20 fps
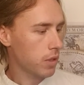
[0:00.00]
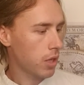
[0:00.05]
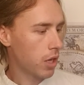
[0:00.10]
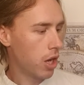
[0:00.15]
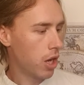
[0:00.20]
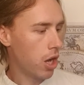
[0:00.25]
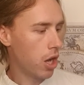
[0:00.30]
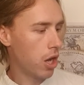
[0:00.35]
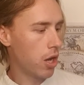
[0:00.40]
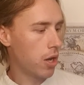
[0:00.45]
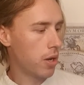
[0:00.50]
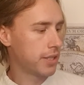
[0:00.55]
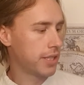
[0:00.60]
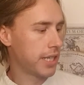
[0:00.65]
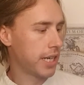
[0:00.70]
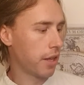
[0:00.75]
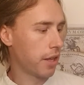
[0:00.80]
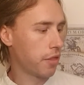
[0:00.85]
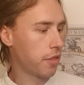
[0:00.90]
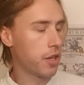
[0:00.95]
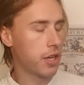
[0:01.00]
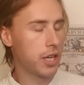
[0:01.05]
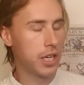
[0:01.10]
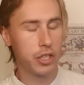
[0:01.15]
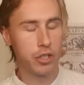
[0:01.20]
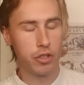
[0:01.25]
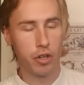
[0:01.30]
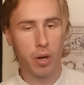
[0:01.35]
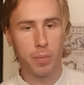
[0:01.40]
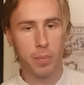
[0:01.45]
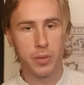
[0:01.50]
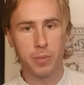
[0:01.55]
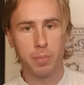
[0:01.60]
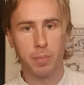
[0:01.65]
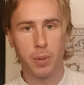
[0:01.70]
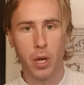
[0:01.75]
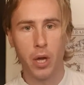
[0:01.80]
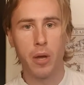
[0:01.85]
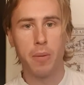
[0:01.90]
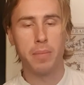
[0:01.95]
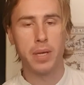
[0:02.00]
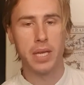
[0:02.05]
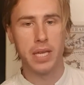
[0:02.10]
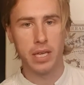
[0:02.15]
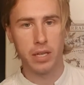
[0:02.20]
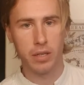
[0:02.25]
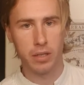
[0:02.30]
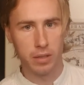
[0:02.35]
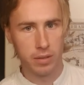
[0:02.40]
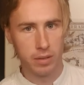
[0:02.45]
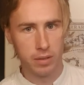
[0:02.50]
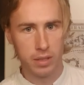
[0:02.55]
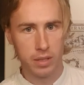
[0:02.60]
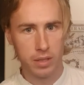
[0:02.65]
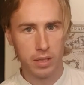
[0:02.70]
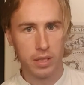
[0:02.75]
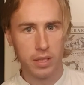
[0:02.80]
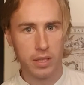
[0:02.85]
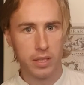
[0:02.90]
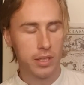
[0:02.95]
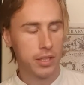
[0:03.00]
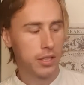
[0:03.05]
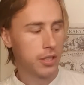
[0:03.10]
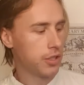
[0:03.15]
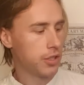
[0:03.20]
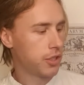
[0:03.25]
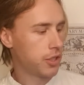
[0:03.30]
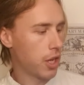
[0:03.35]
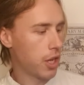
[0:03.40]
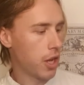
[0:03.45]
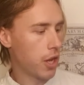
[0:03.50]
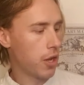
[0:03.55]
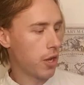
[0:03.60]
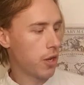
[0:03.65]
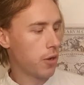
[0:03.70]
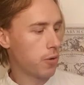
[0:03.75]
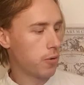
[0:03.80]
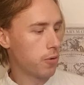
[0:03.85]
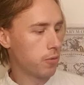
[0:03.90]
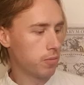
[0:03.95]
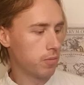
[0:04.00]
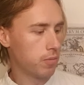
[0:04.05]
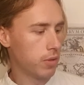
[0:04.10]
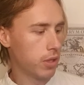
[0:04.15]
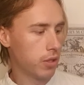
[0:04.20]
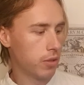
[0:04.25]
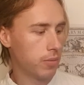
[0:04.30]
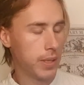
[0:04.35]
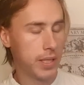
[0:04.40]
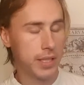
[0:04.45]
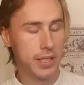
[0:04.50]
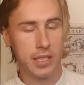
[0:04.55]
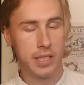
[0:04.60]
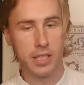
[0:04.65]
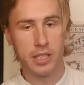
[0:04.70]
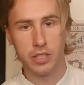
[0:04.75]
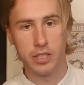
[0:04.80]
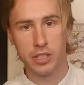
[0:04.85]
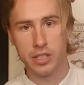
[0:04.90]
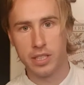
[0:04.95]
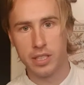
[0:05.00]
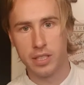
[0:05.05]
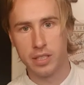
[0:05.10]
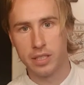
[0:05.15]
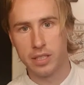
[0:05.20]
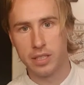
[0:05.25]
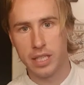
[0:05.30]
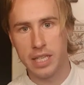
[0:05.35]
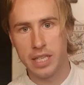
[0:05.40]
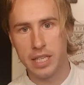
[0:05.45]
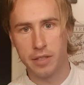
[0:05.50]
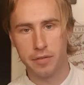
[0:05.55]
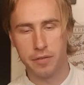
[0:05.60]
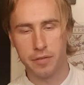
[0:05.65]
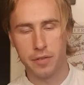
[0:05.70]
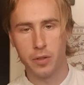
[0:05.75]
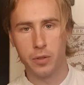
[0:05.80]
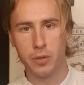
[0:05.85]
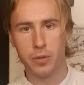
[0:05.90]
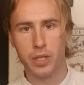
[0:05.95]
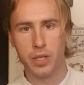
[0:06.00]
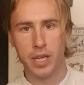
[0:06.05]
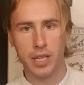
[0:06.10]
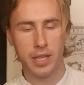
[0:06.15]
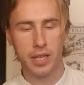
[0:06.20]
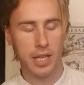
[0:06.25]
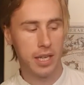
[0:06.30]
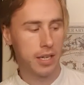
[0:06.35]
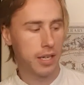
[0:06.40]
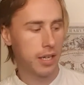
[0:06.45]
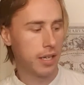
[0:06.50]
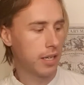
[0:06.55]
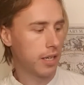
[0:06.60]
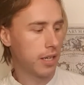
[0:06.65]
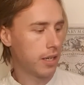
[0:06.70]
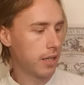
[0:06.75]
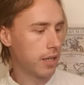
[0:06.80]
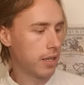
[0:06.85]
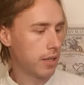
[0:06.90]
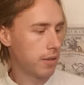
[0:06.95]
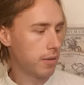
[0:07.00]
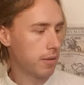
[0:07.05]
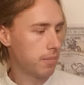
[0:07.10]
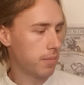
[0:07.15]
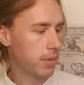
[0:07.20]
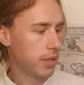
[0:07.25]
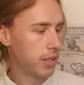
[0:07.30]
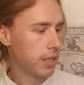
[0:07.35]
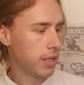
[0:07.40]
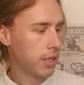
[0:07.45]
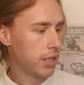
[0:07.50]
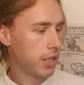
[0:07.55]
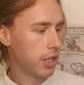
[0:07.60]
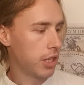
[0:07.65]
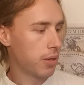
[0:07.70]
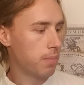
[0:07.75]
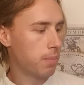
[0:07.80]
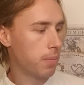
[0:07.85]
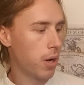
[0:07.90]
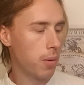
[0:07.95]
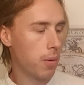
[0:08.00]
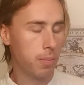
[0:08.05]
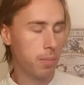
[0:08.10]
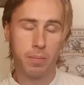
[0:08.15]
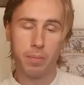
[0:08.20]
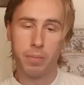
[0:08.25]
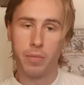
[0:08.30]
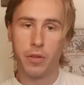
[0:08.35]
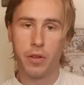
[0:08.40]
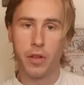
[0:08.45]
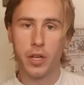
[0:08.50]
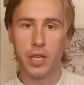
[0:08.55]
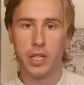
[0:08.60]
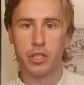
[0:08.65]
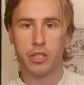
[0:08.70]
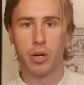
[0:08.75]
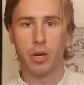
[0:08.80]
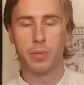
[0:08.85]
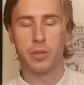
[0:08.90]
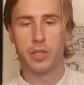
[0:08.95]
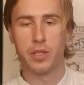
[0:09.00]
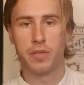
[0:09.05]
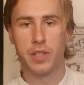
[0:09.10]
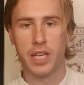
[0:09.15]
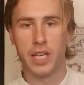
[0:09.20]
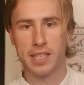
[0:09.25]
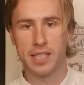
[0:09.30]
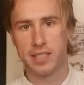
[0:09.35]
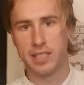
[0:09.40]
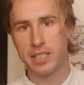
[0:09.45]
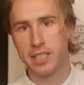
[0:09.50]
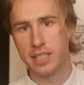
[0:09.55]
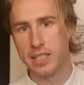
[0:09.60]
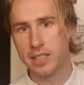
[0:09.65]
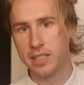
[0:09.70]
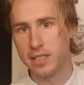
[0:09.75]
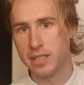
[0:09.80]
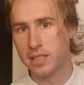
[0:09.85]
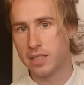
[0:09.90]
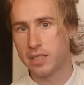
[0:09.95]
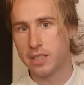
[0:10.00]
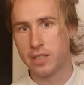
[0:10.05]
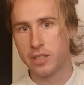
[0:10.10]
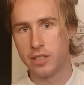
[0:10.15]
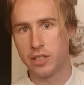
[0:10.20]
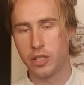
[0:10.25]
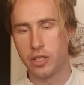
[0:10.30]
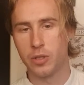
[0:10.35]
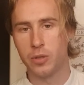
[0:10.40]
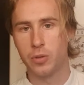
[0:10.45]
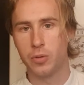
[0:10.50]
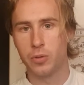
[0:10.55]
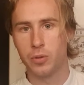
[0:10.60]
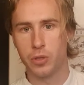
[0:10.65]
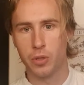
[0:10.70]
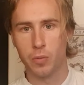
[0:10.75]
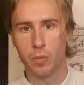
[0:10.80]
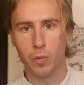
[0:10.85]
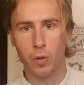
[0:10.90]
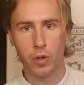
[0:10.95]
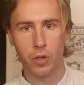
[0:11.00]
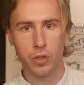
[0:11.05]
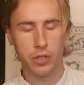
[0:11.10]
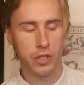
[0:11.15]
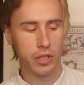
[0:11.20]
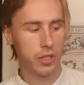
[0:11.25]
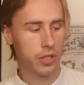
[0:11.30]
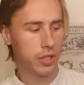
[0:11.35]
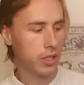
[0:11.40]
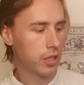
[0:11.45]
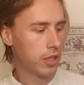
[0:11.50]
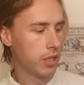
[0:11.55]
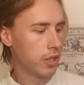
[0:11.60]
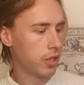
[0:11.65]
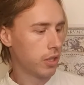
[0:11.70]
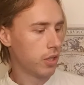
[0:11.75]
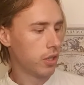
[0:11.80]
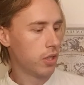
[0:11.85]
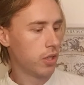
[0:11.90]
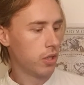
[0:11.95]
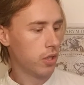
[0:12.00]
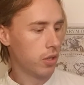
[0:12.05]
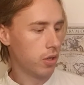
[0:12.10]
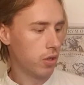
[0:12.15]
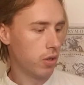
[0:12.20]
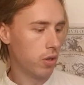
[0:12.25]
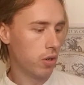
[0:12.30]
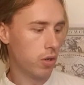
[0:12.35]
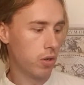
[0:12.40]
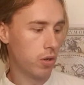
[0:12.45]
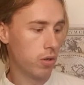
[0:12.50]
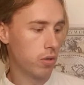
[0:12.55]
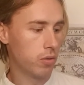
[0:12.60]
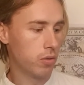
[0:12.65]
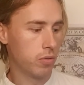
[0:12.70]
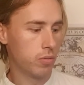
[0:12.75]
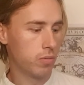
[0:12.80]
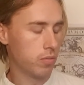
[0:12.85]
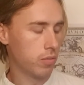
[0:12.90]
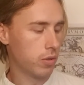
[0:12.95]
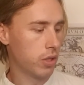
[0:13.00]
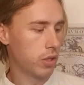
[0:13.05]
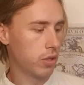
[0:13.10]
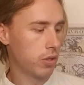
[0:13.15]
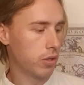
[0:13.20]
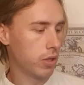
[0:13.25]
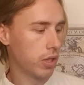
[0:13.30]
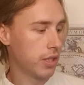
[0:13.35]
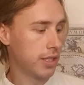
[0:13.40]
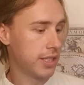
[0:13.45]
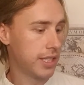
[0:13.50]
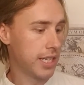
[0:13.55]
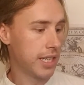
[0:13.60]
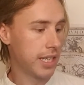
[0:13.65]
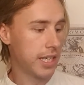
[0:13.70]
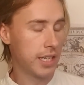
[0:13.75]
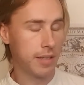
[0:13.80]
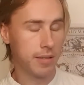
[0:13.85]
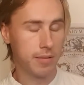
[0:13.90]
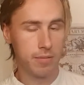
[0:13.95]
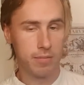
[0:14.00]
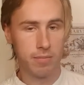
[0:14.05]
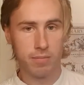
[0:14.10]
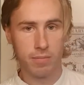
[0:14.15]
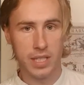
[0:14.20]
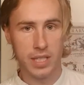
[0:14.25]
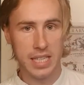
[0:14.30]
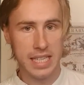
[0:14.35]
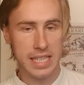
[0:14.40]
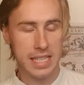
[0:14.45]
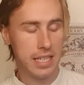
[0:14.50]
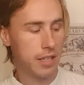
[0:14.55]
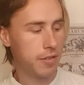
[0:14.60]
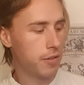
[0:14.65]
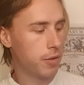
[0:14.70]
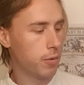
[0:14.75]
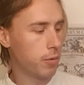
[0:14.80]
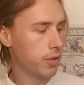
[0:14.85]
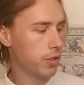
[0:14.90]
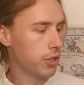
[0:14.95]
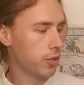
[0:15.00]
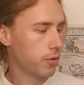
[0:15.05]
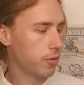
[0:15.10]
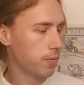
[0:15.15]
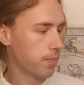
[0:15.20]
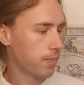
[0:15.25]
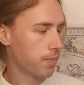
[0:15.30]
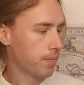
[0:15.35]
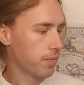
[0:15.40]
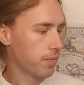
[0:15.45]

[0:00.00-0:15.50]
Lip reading: Take 30 drops per meal. So, basically just eat your food, and then you can pop 30 drops of the acid into some water, or you can take it neat if you want to.